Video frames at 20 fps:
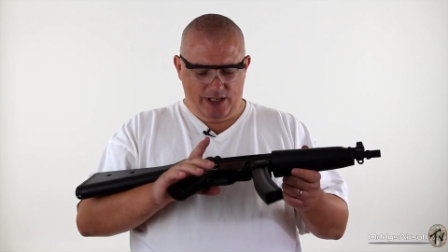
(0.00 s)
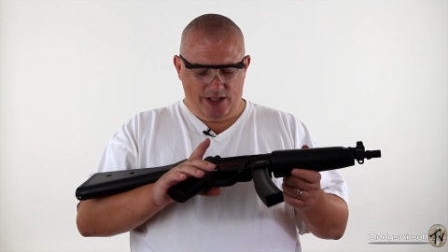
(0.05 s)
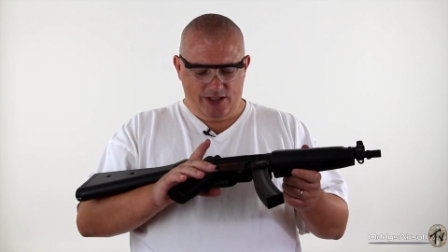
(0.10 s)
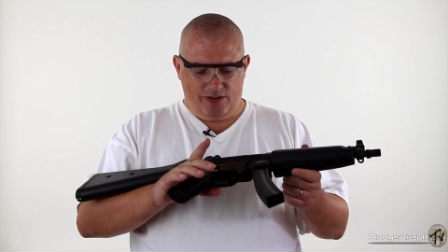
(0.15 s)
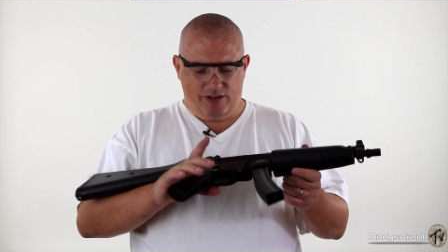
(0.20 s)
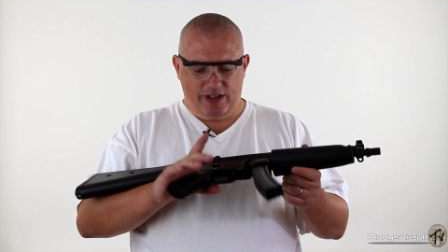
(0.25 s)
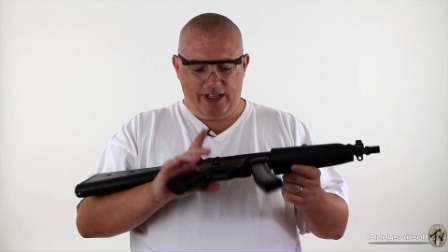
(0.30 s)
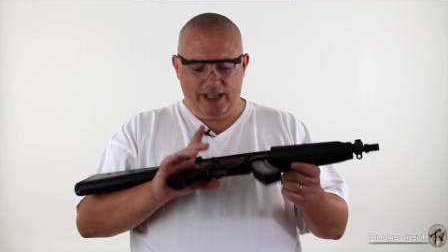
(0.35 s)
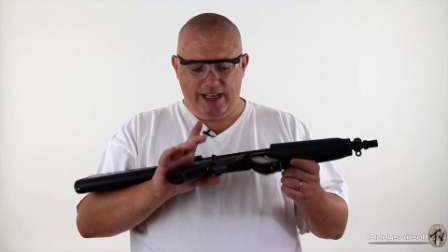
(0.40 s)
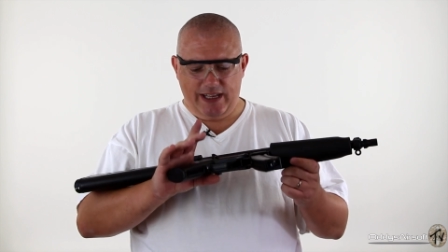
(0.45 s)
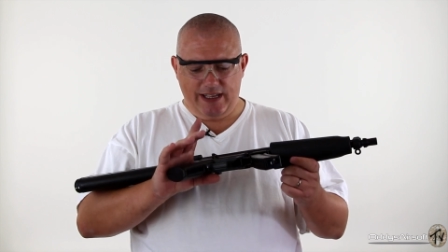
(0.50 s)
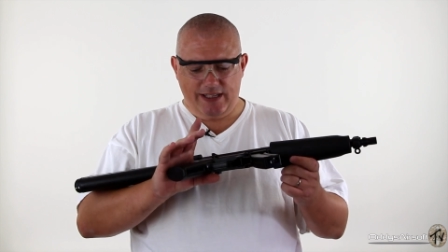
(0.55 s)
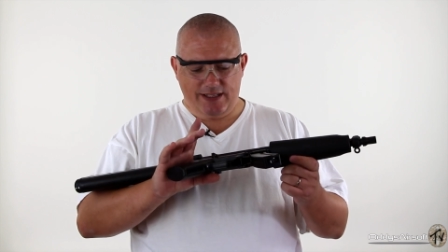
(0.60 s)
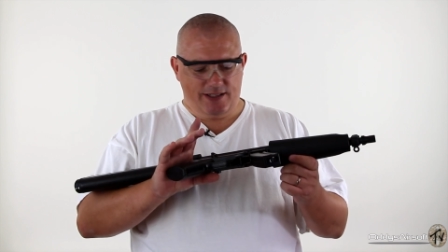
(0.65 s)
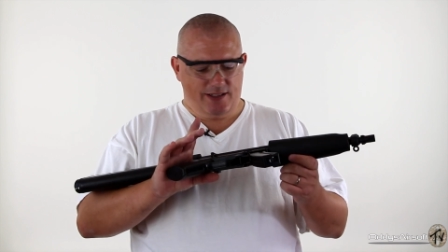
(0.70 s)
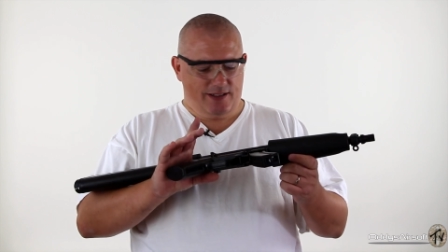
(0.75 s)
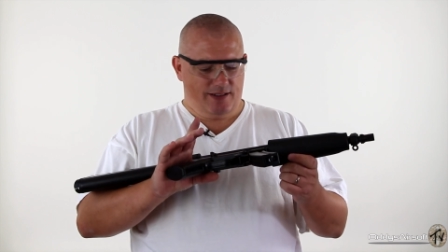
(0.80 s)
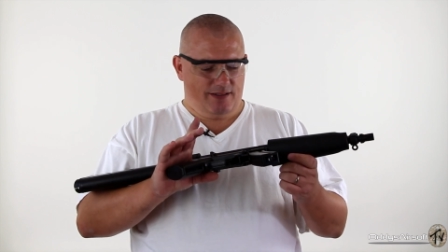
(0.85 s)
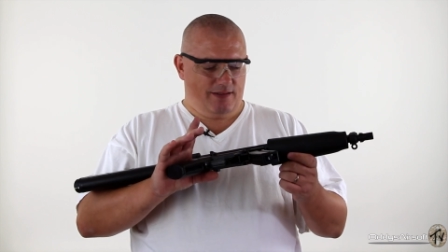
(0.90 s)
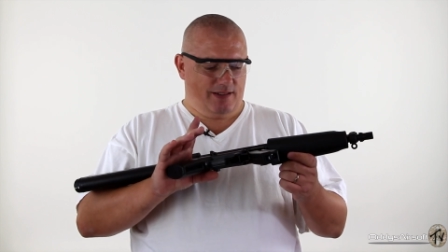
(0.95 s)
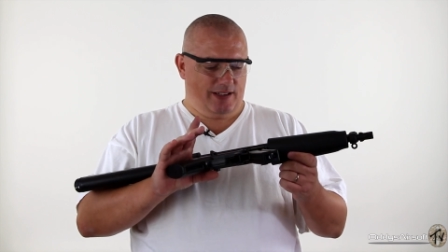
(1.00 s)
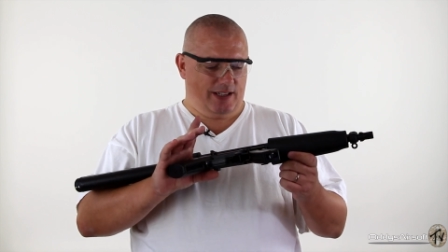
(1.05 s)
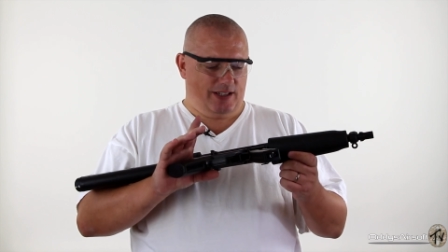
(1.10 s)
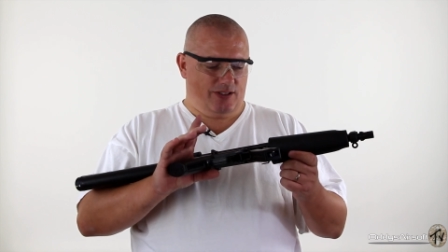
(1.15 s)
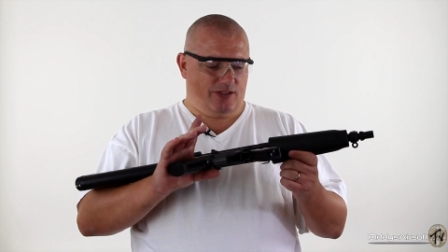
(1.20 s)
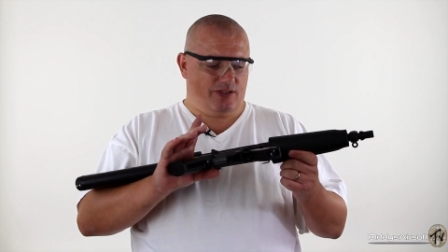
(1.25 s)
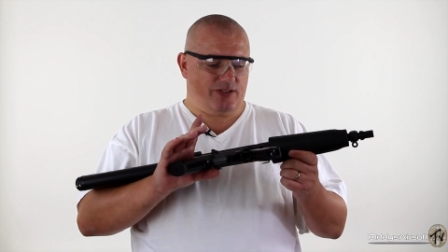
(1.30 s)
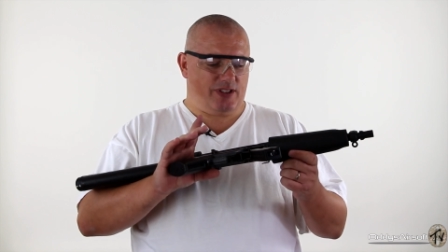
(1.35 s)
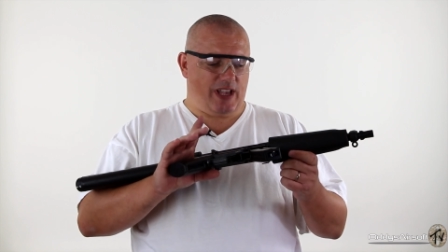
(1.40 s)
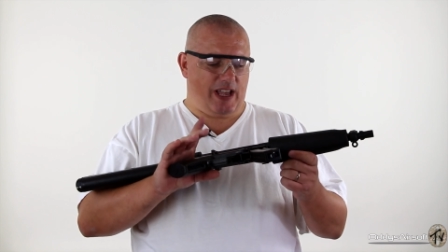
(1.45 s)
So it is,
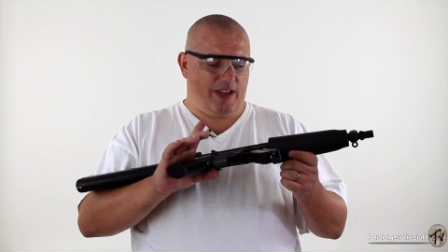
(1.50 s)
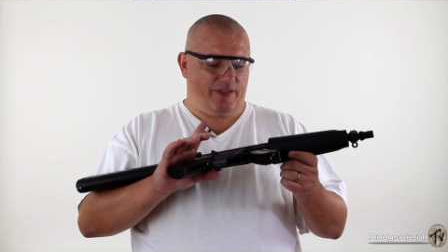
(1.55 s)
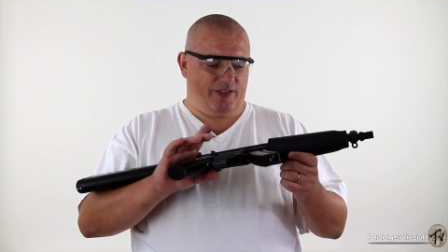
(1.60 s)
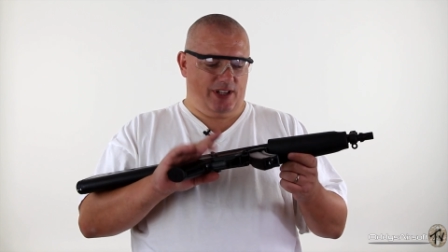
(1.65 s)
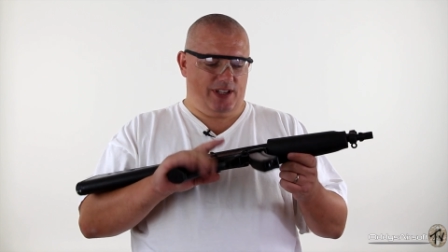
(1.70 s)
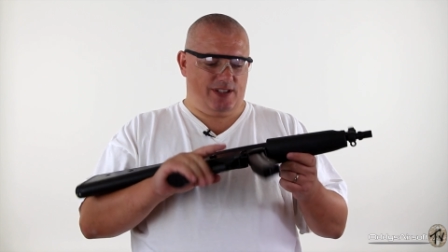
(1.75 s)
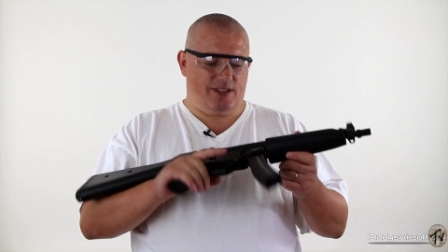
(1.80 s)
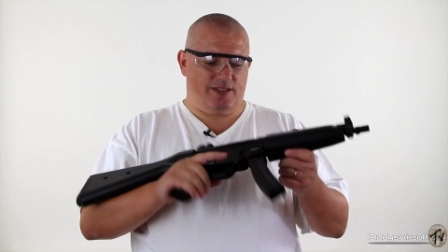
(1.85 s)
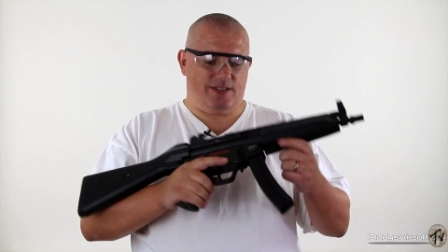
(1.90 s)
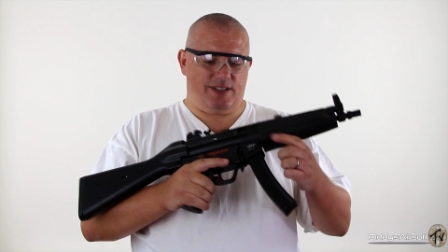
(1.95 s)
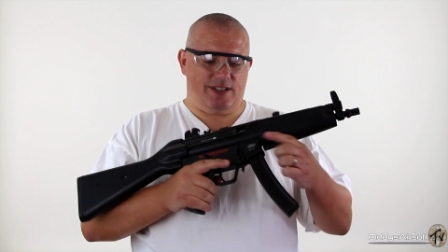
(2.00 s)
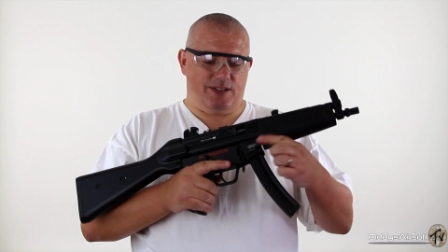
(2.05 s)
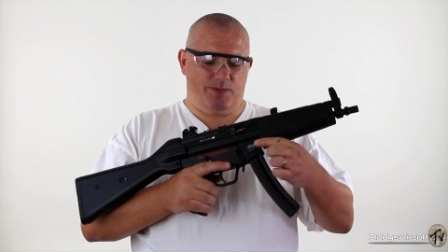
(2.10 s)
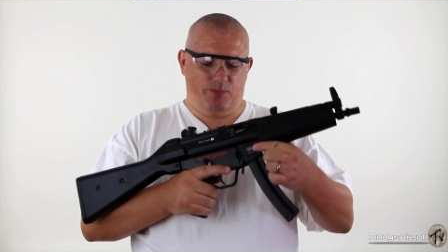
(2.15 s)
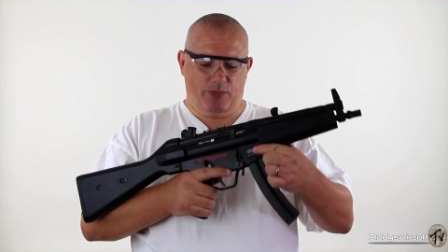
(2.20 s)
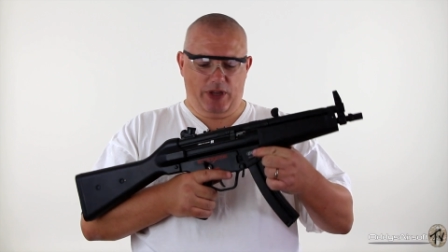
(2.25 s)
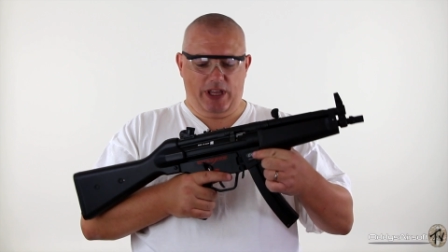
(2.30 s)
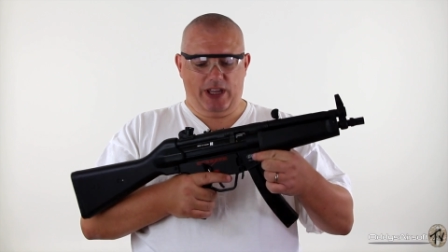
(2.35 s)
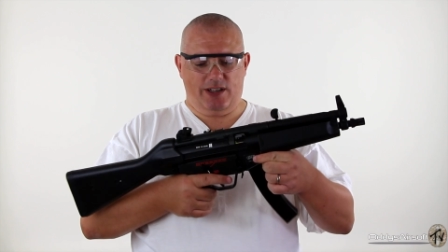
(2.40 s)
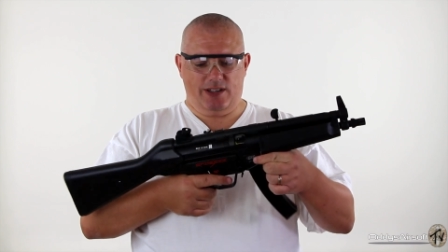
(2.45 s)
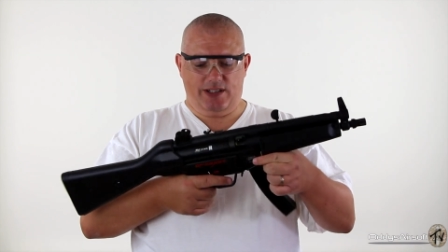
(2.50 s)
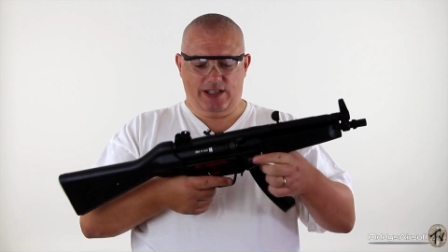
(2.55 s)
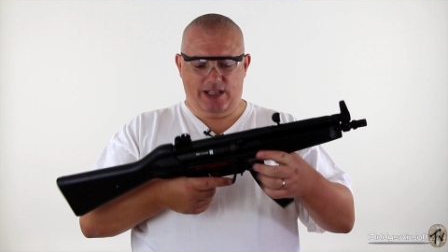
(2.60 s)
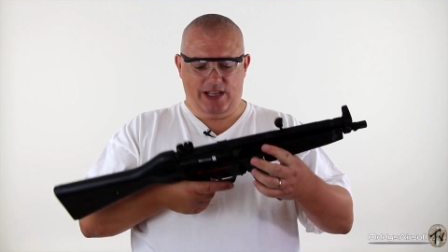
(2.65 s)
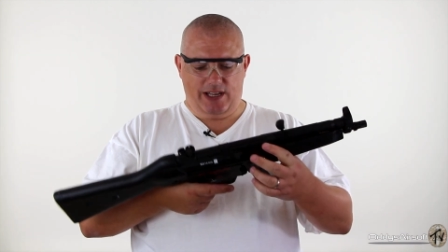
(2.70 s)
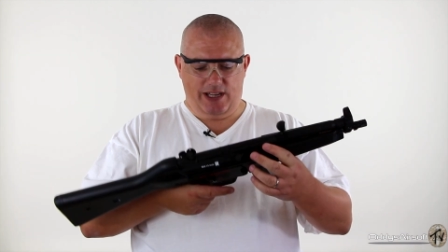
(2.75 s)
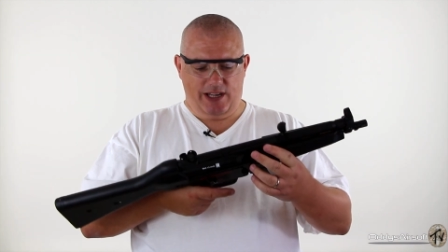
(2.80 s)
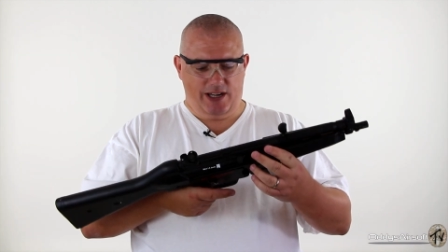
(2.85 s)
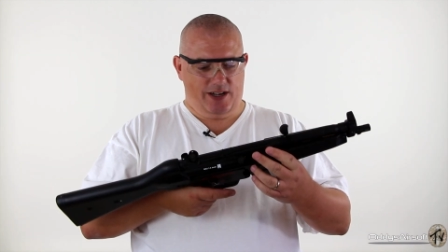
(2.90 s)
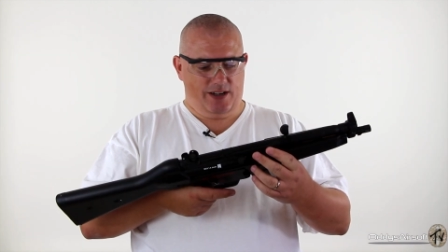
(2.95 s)
it does have licenses,
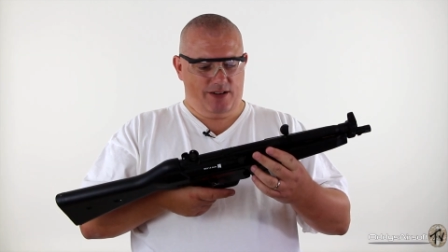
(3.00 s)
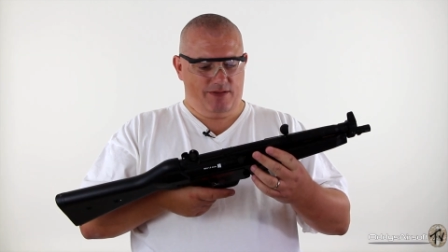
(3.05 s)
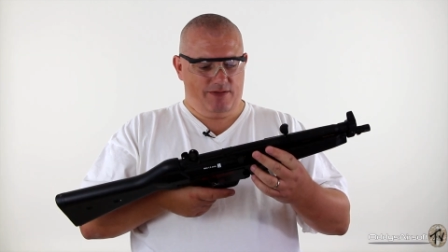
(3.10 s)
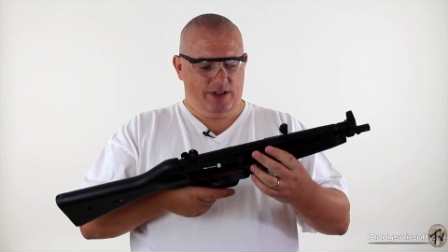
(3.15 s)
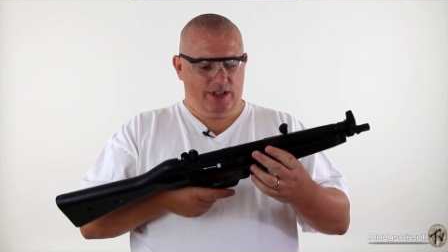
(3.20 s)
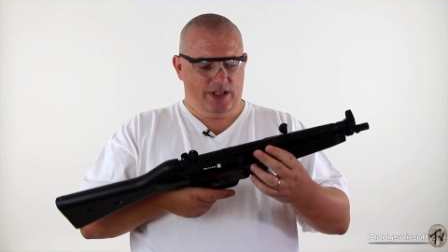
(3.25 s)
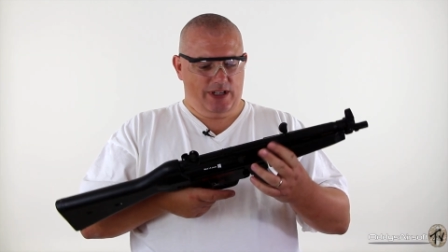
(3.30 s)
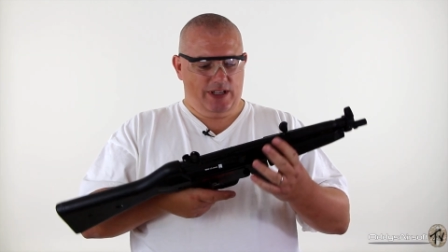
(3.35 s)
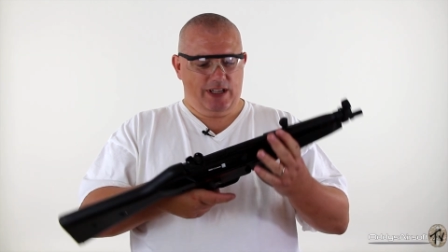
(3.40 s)
B&T here,